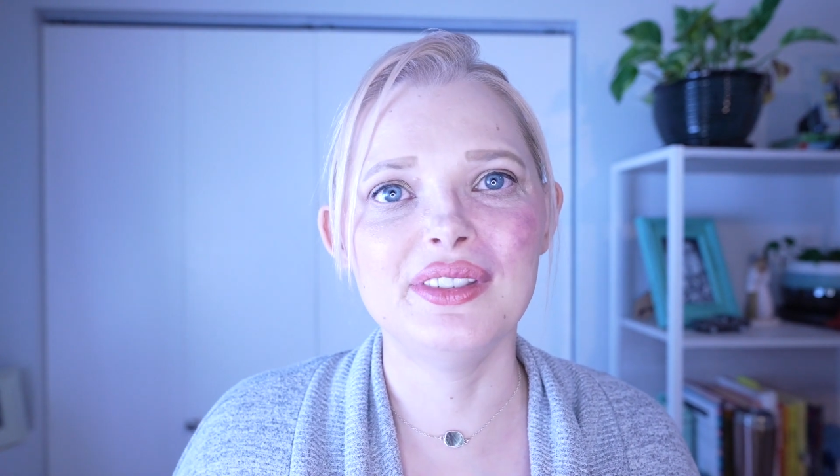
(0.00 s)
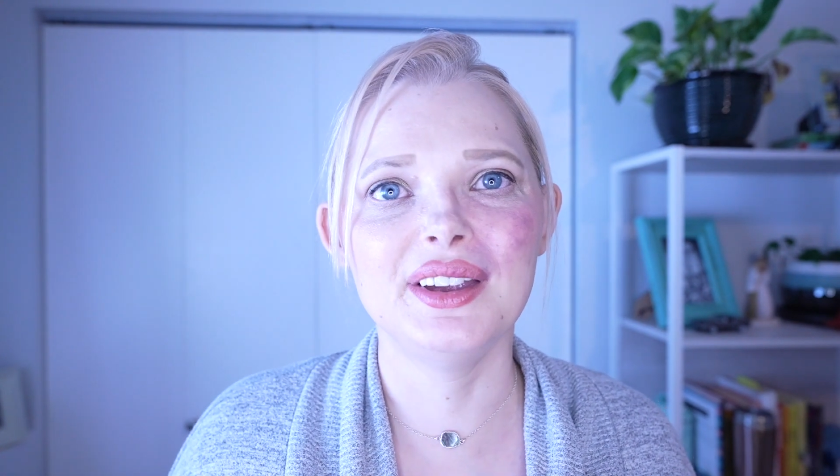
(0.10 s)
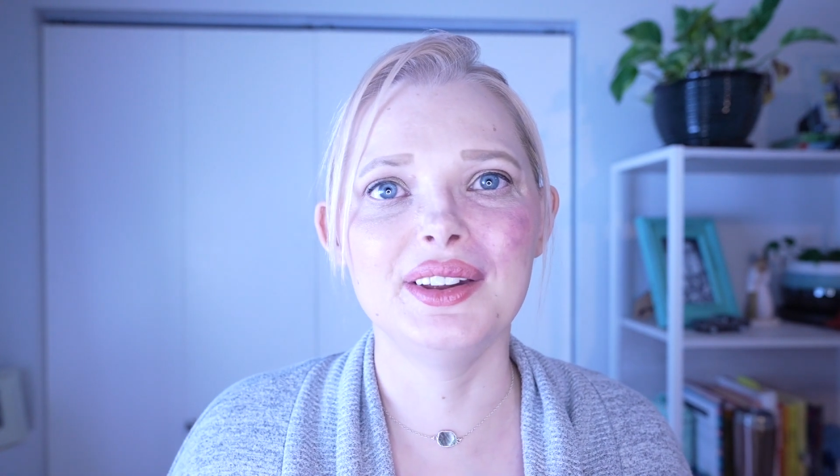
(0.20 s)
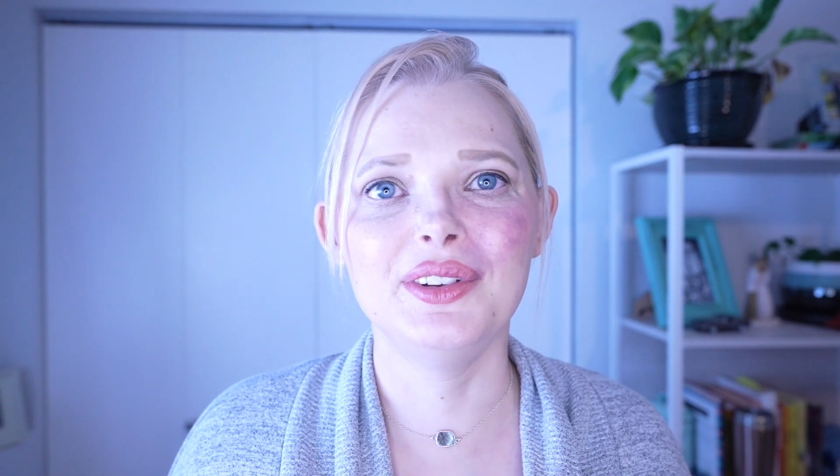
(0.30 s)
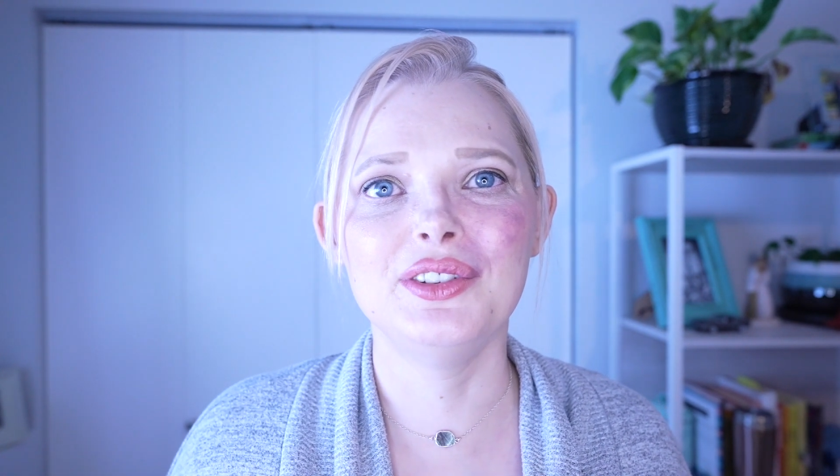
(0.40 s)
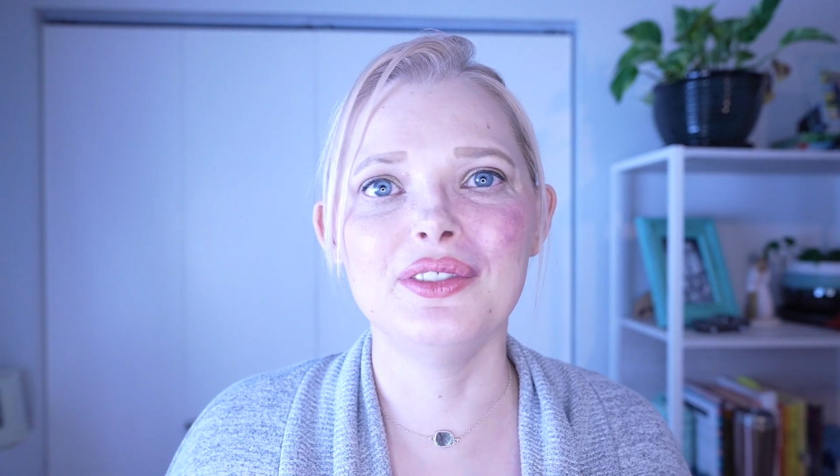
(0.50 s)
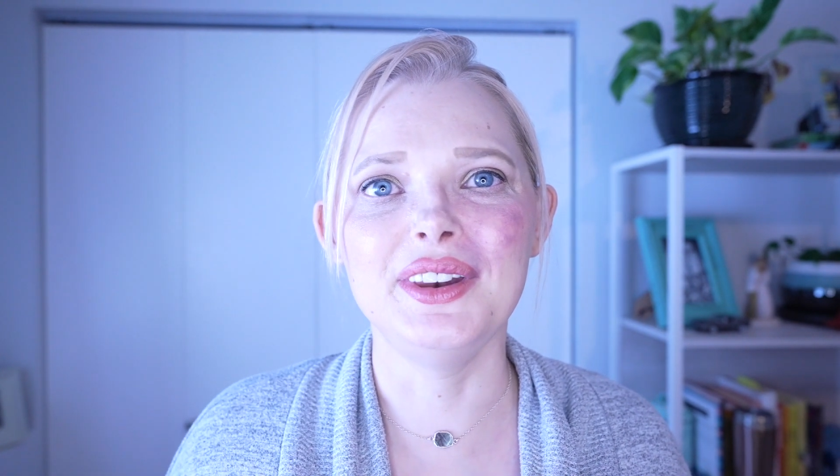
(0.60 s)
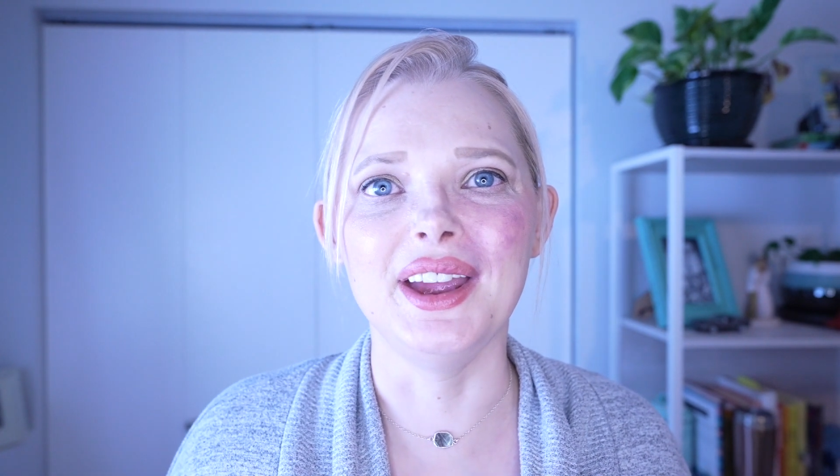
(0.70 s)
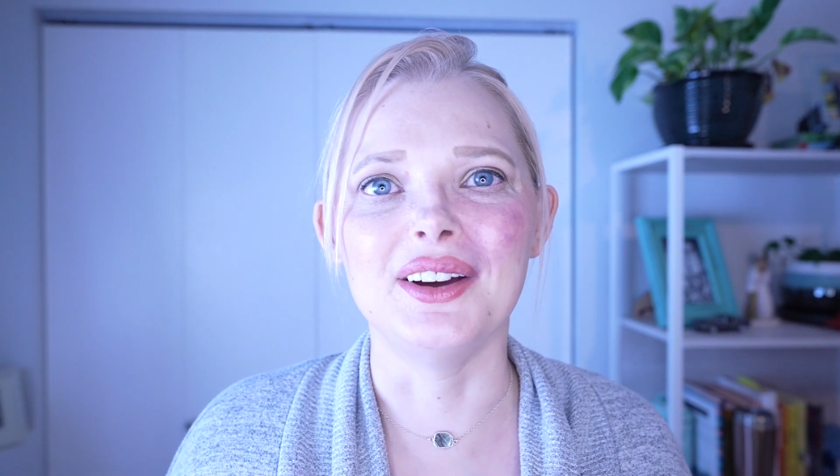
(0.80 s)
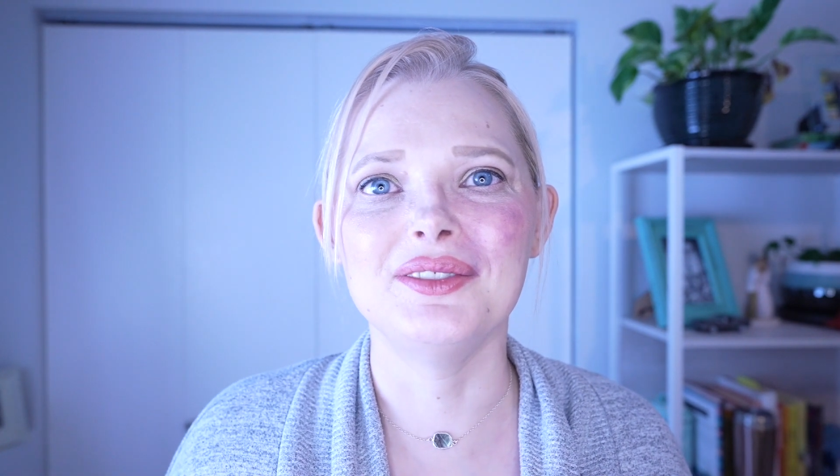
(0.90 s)
it in a future
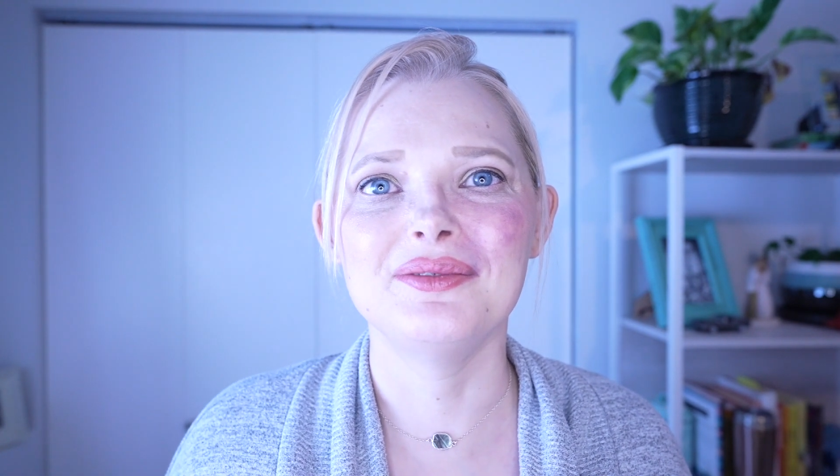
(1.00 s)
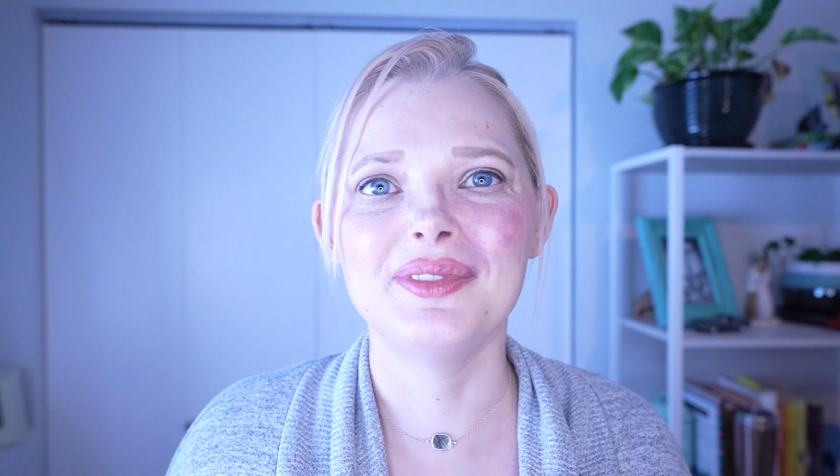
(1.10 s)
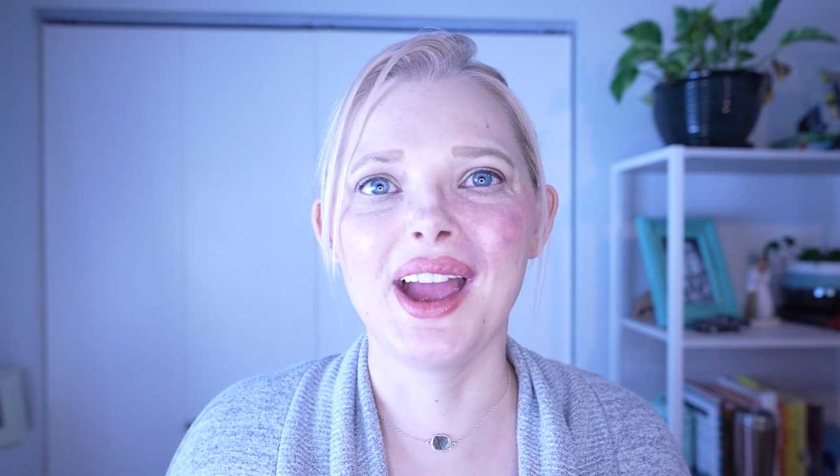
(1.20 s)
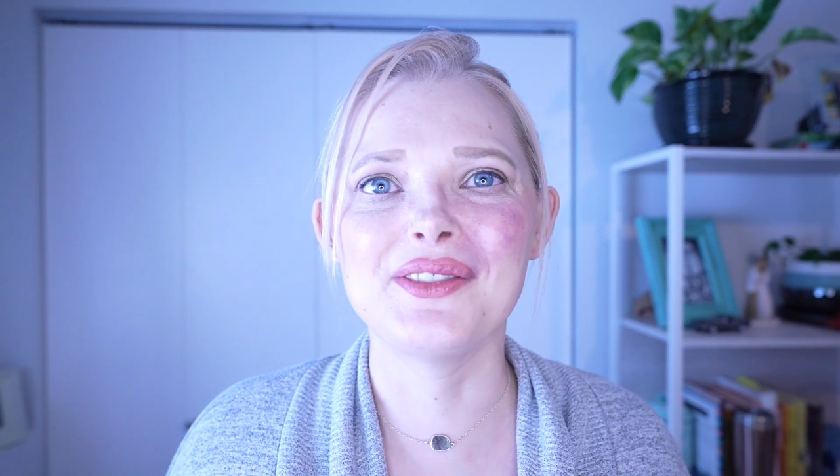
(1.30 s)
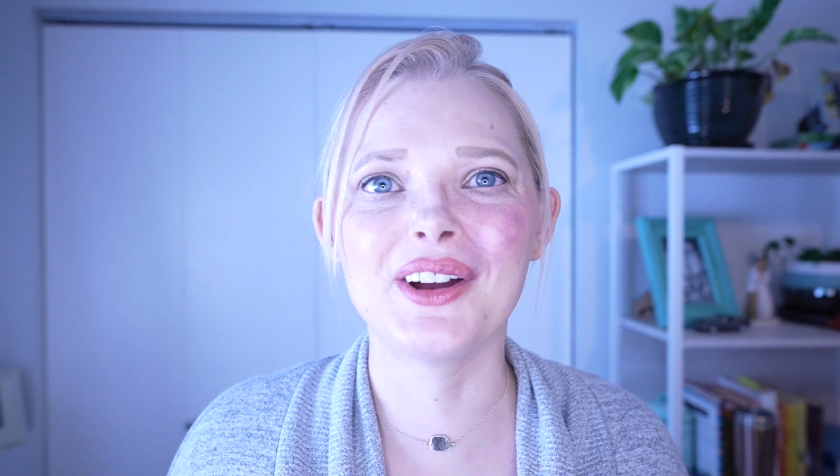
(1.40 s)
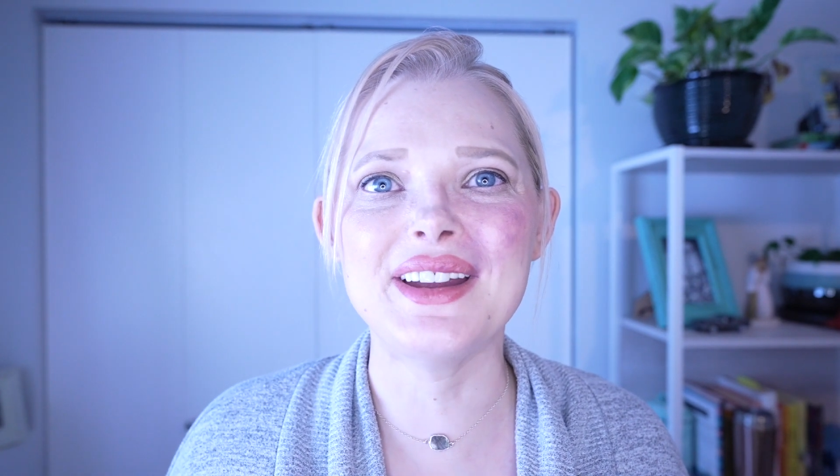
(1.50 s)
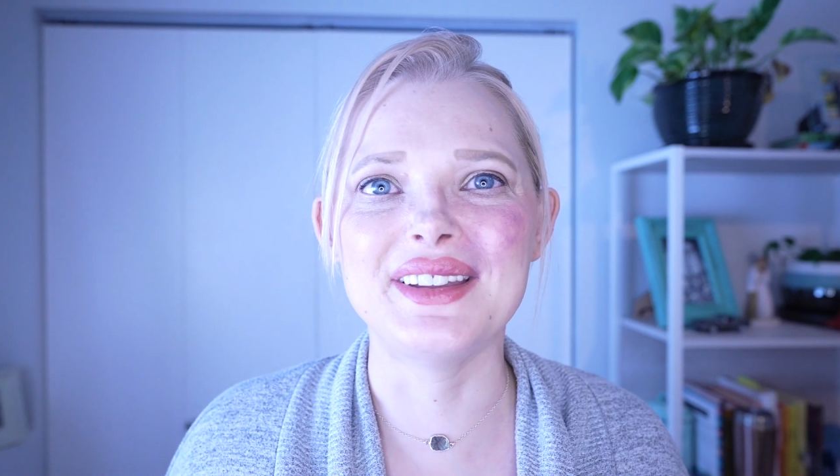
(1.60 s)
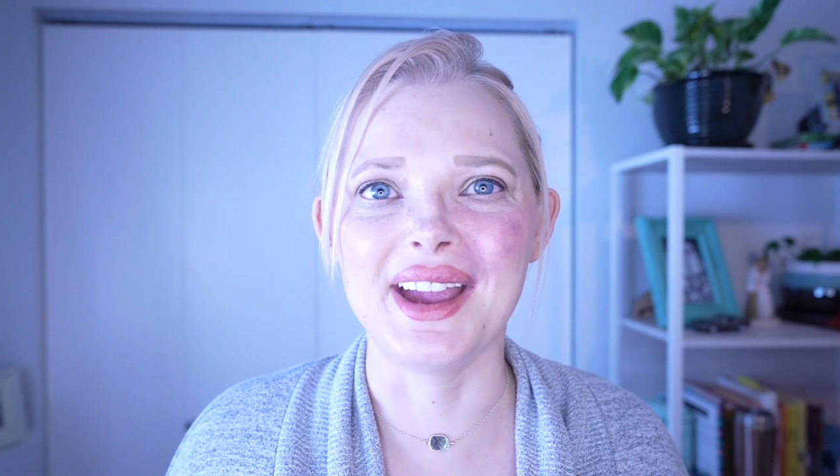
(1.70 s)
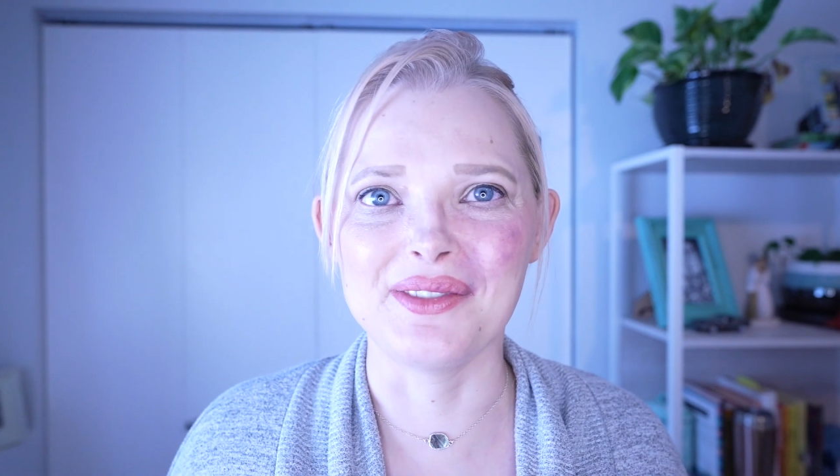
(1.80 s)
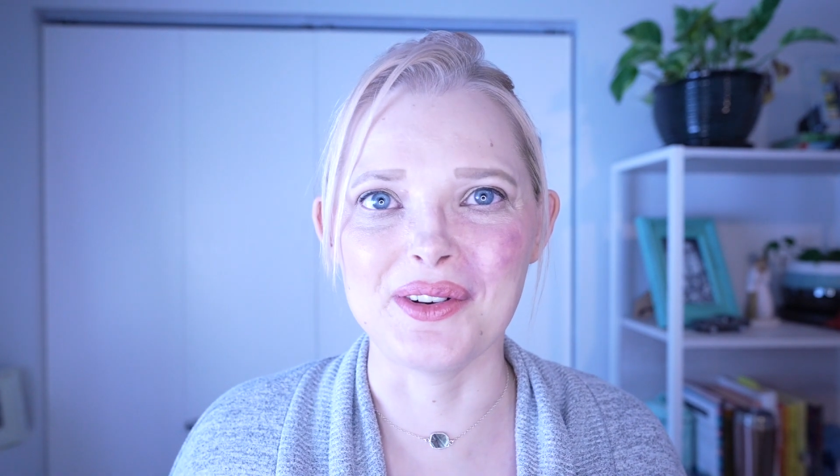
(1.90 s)
video. Have a great
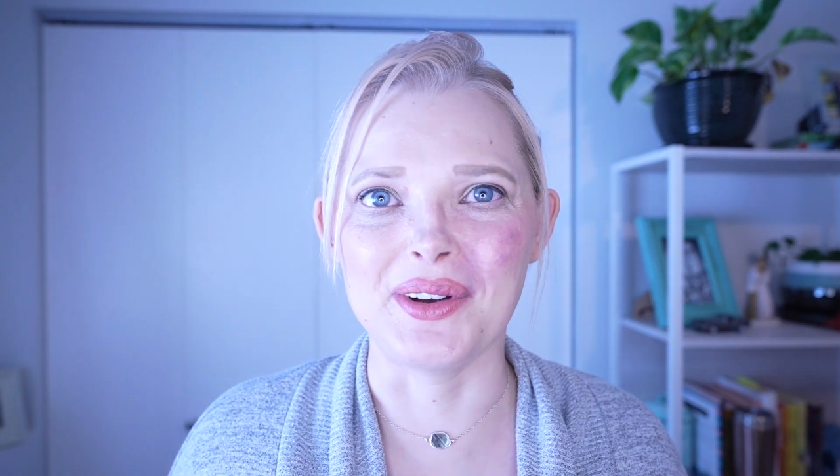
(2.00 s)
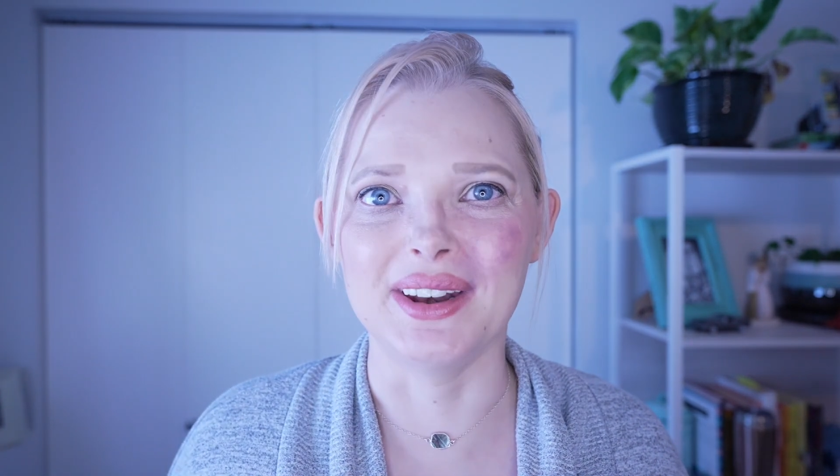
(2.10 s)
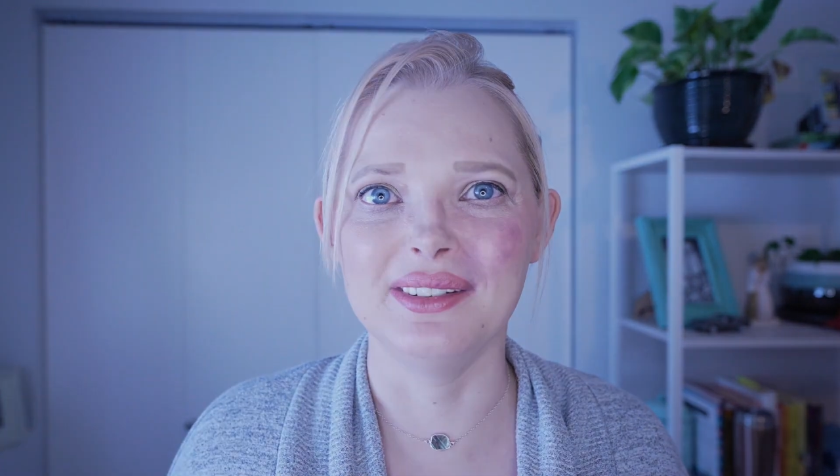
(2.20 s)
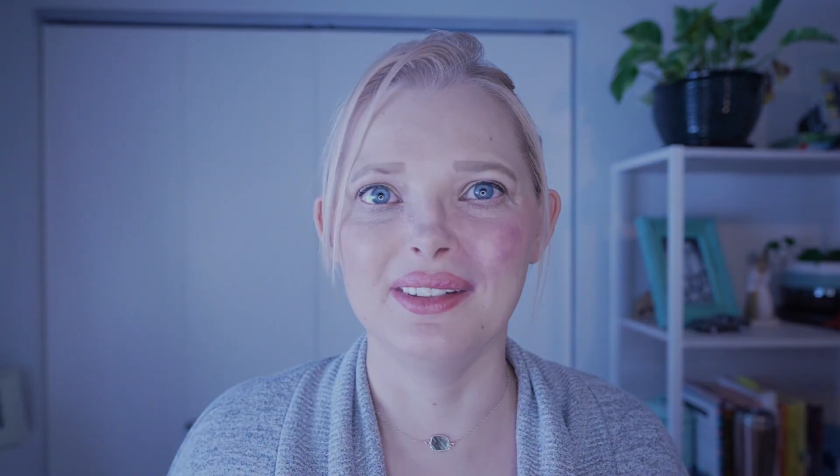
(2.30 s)
day, everyone.